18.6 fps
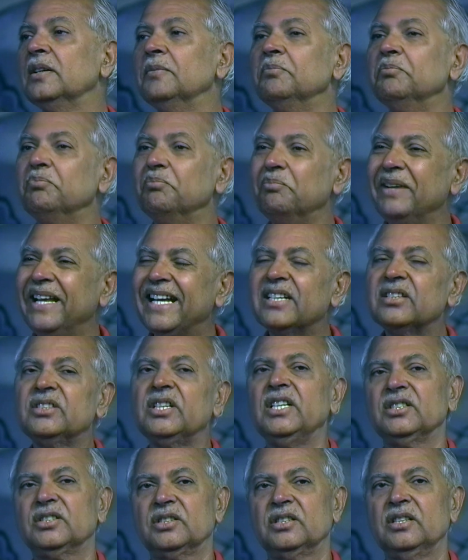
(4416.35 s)
Make
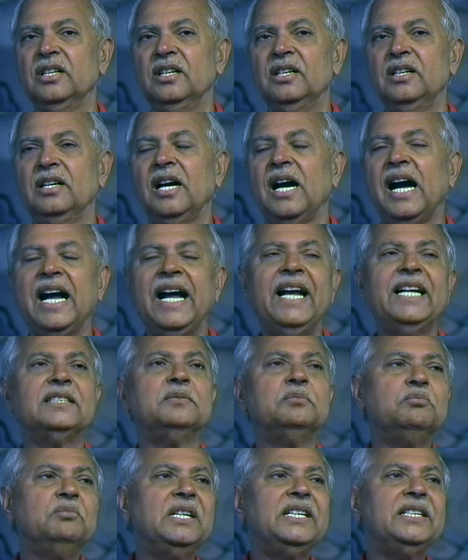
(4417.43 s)
this as
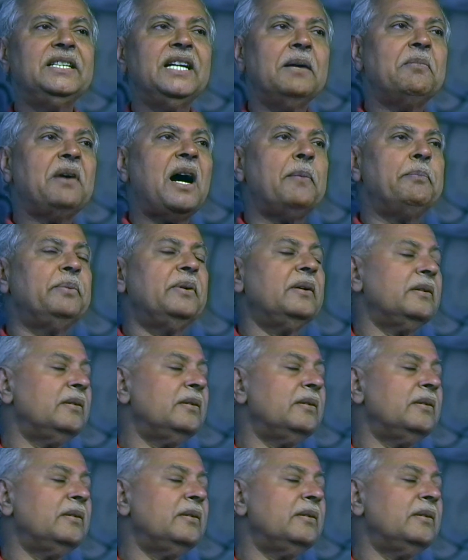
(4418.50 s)
medium of,